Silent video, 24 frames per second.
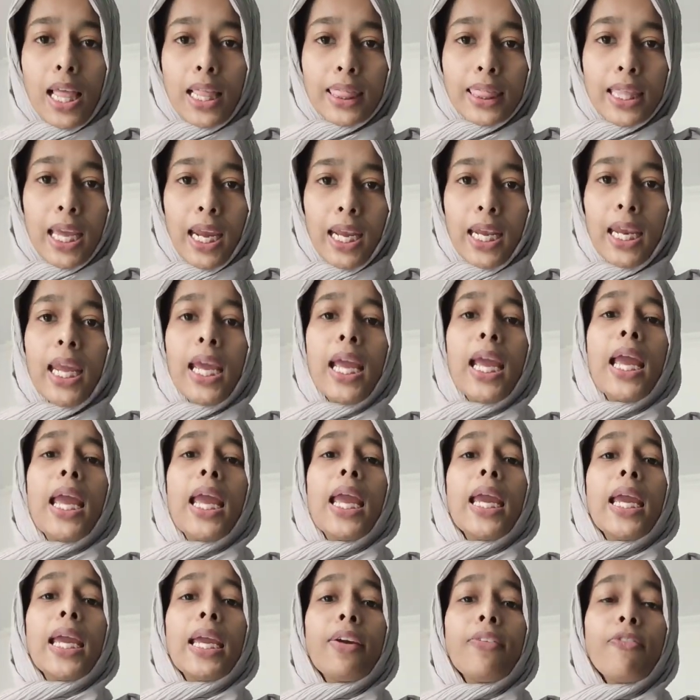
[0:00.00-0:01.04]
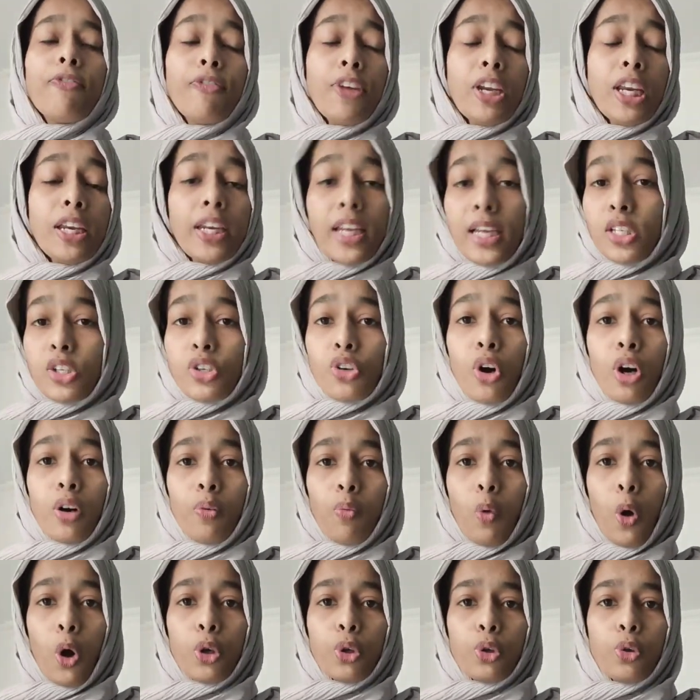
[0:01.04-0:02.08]
Then we does not
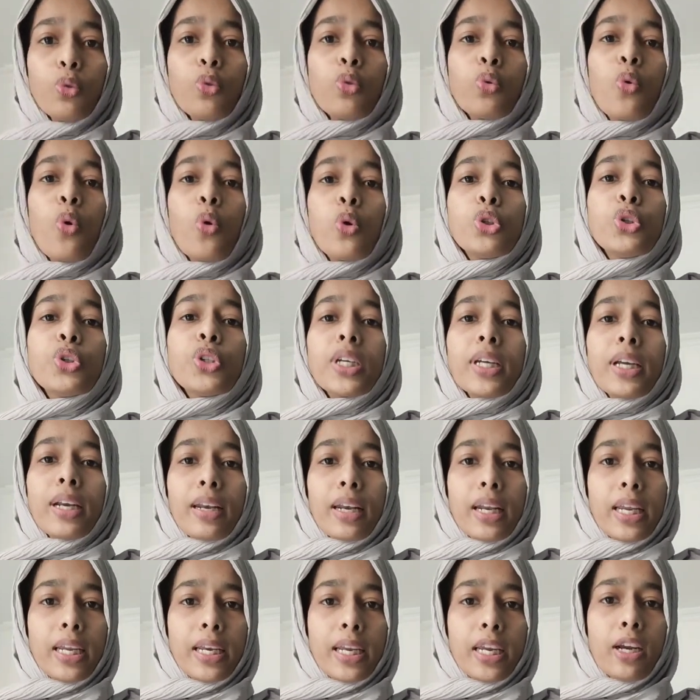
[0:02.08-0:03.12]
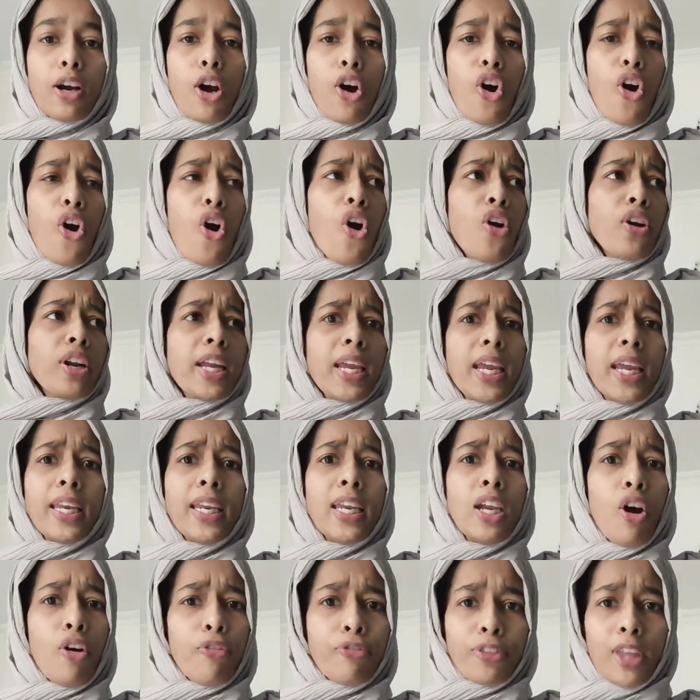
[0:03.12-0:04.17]
want to go to the clinic or
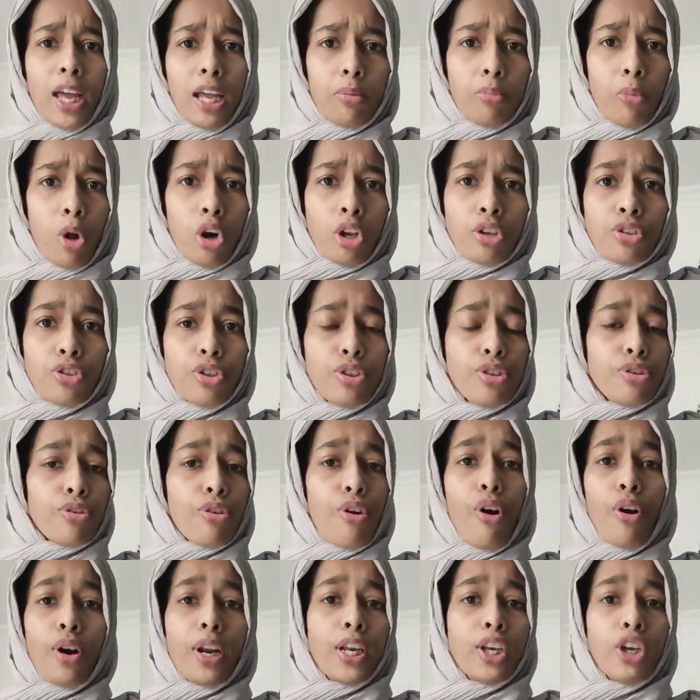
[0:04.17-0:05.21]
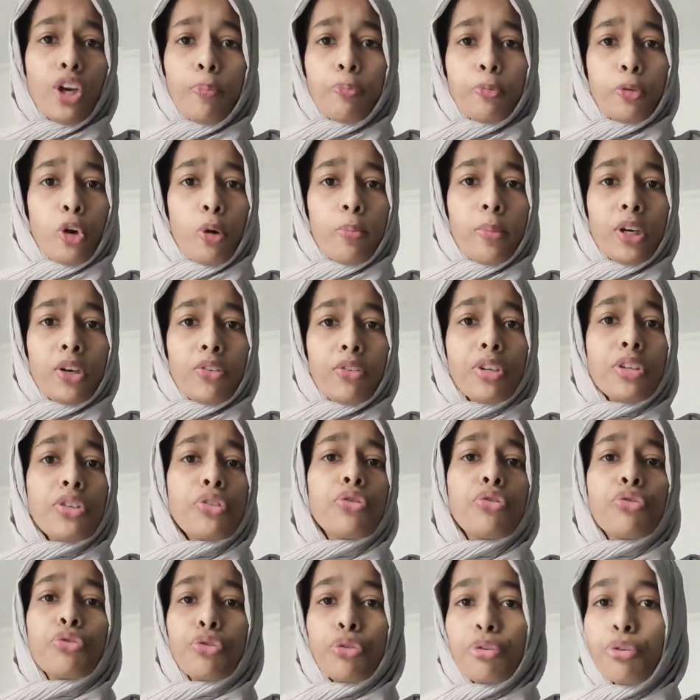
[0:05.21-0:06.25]
any ophthalmologist or any optometrist
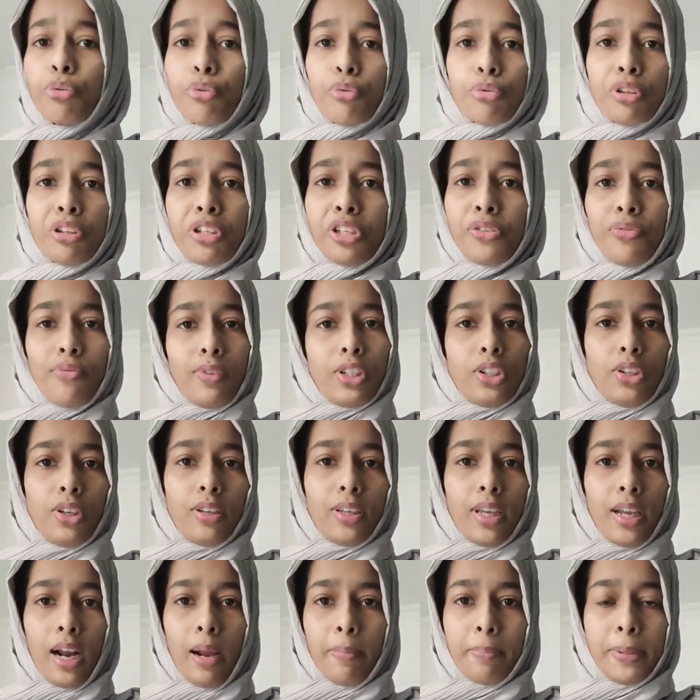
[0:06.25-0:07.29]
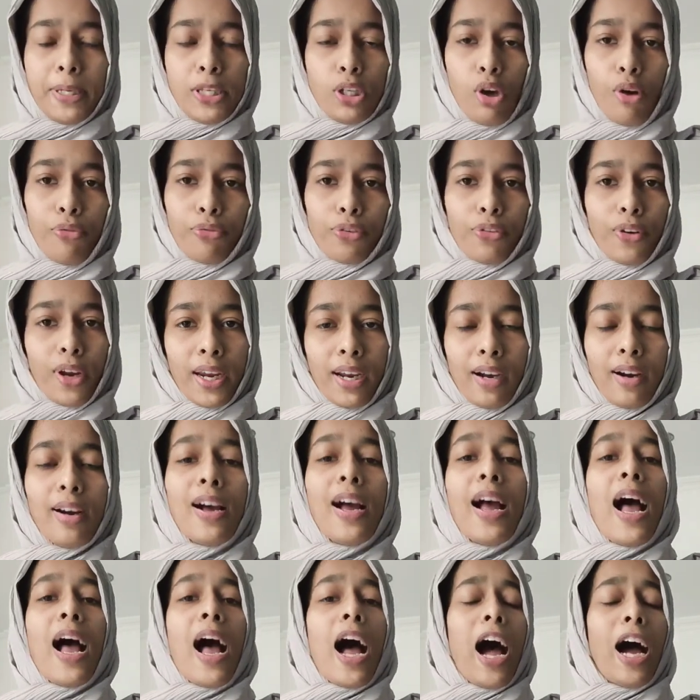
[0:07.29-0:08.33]
to do this vision therapy software.
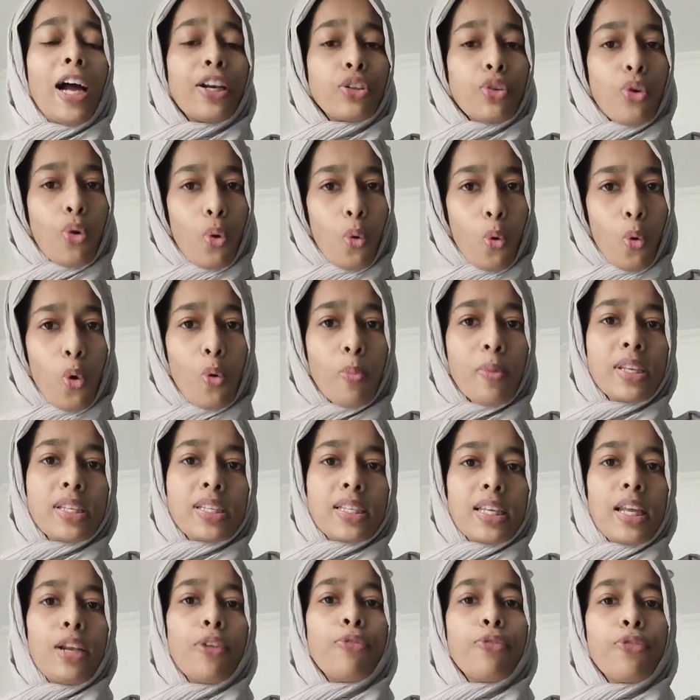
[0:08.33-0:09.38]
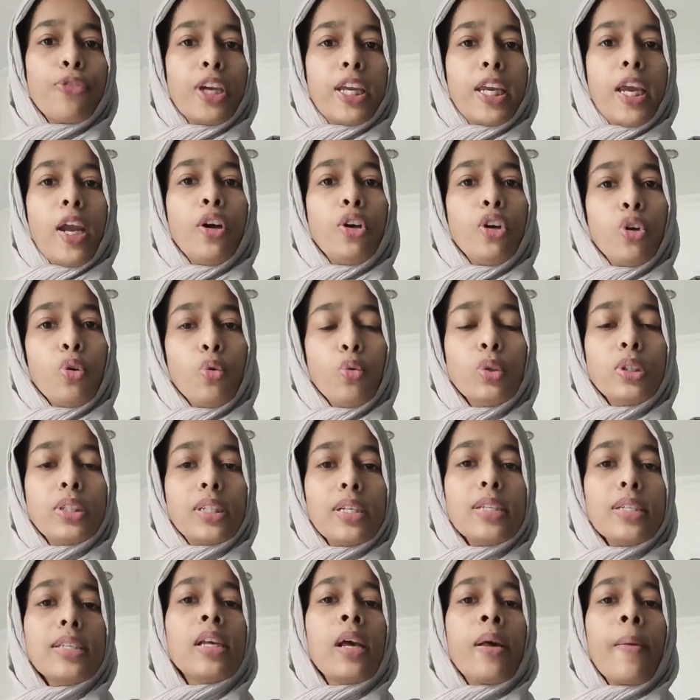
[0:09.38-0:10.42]
At home itself, we can do
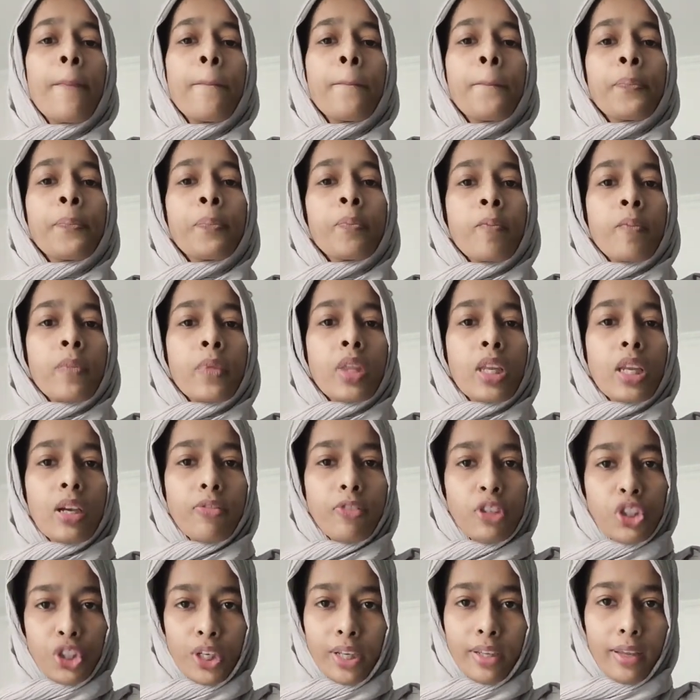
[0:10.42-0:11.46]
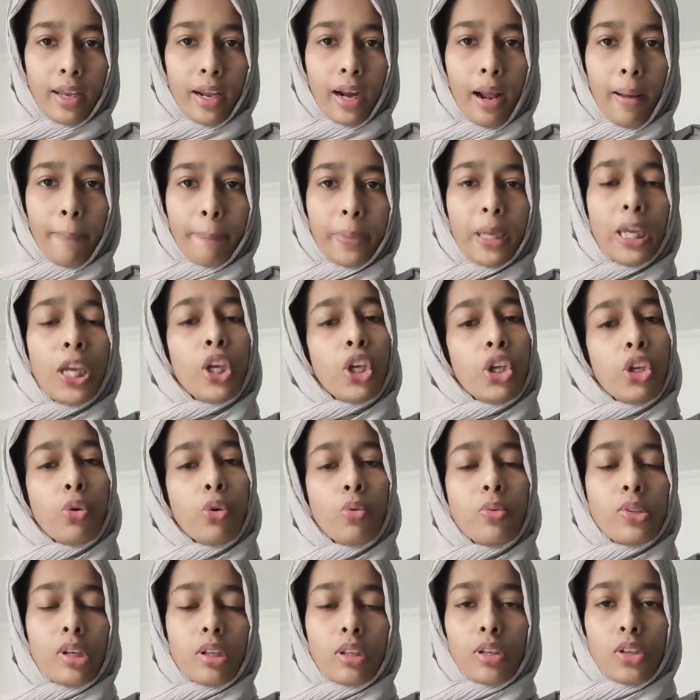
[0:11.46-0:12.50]
this vision therapy
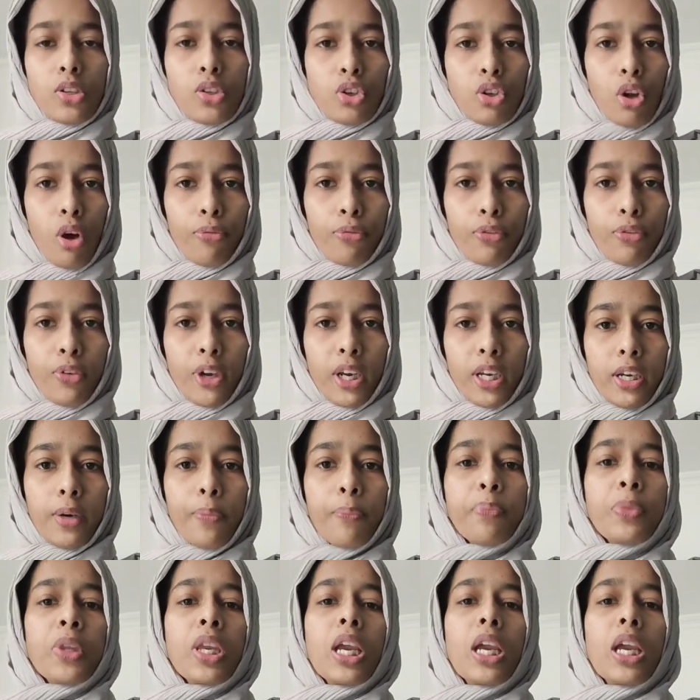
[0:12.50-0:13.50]
using this software.